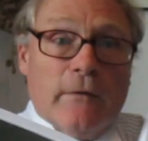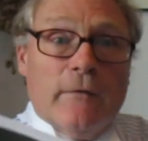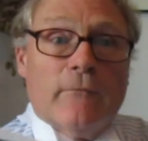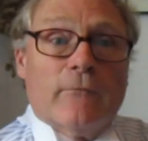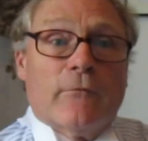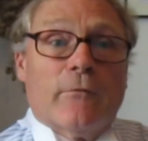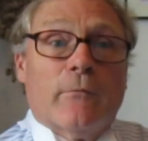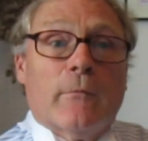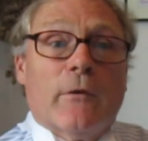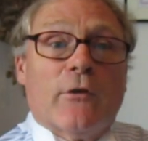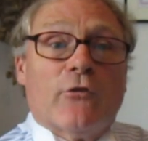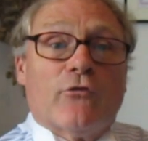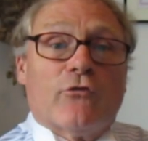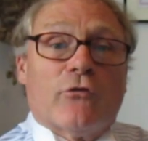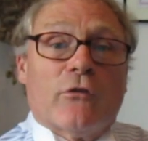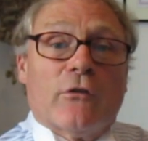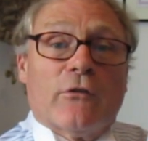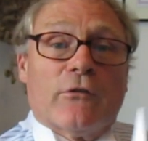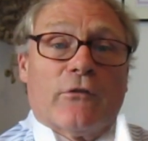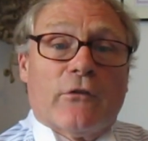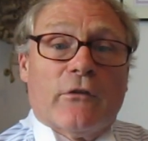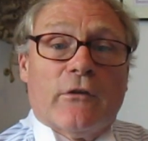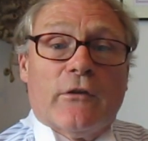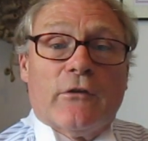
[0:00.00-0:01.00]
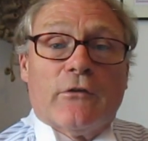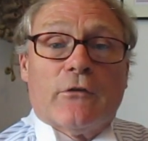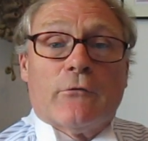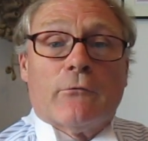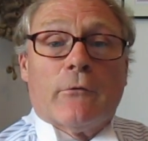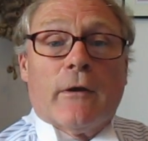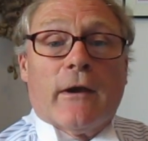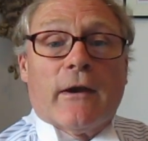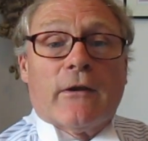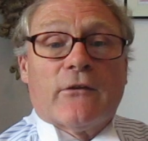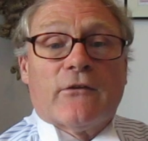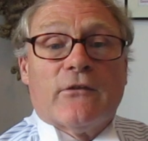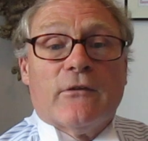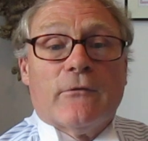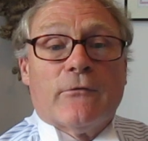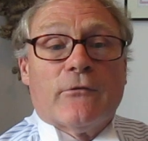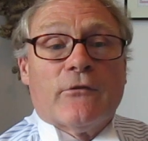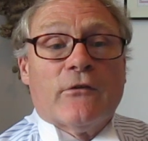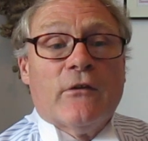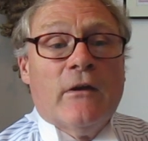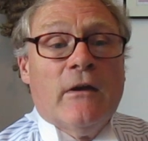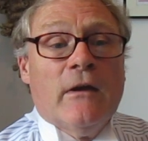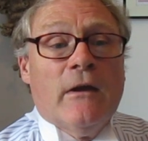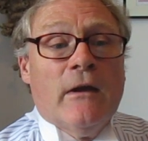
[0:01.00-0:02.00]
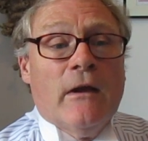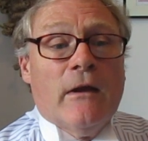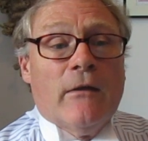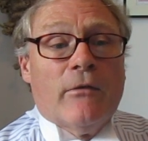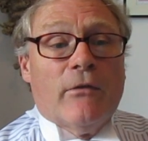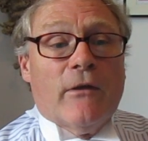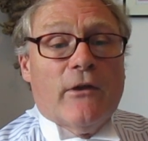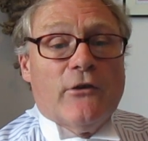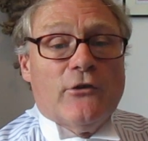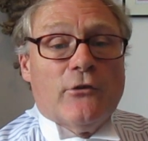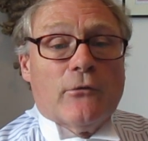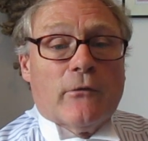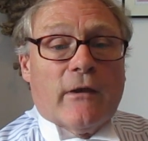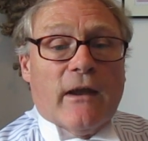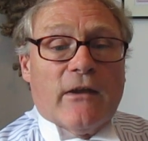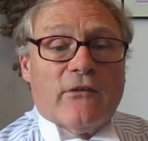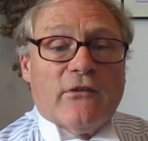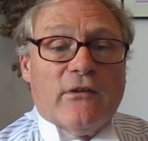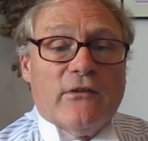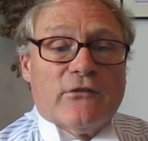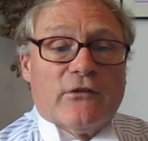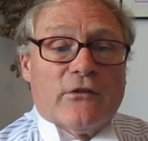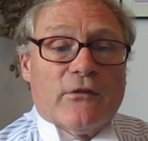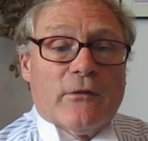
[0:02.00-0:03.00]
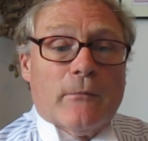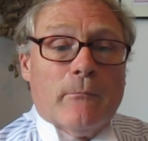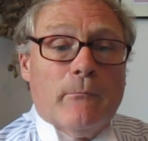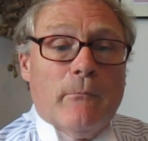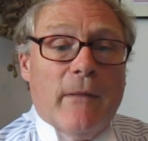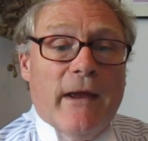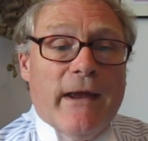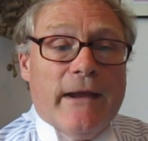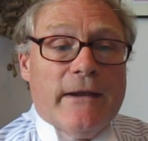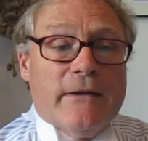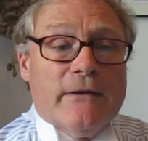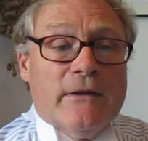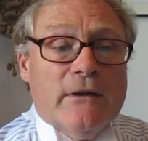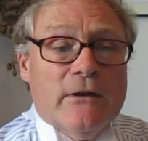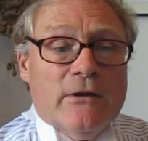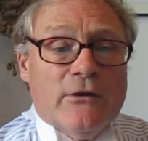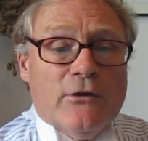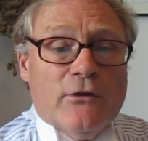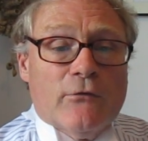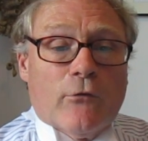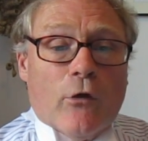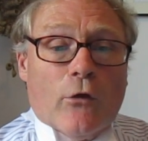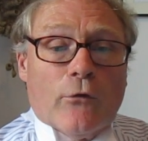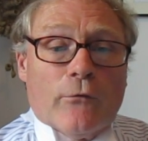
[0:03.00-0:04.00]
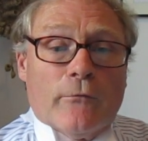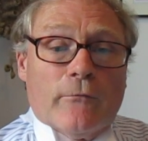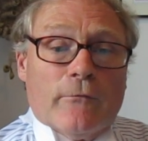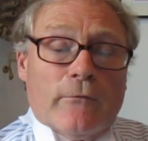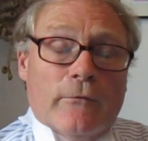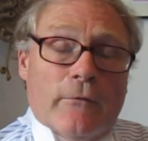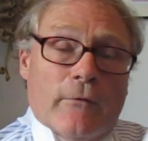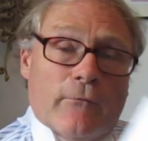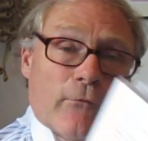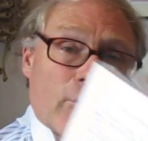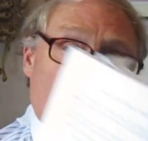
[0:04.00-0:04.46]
information concerning directives. Then you get into the main, you've got, of